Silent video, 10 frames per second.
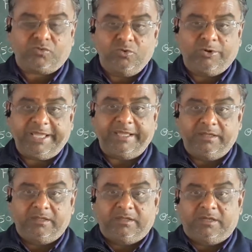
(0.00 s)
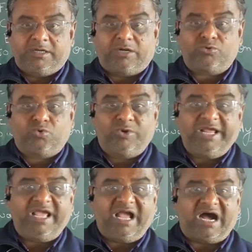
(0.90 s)
Okay. Now
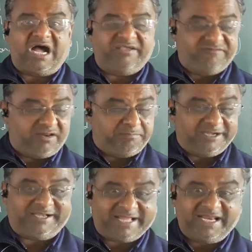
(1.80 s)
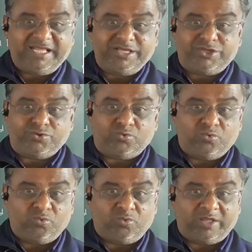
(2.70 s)
today I will be telling you
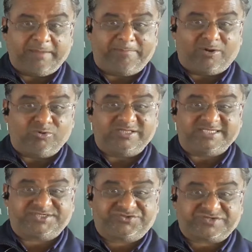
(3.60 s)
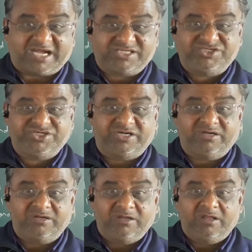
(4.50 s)
about the structure
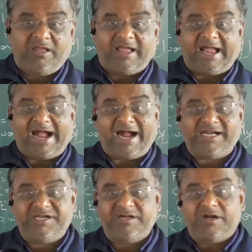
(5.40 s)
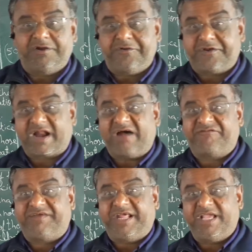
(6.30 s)
and
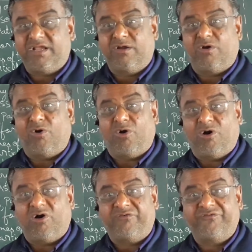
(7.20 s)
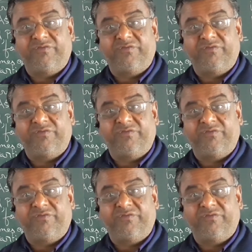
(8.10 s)
drafting of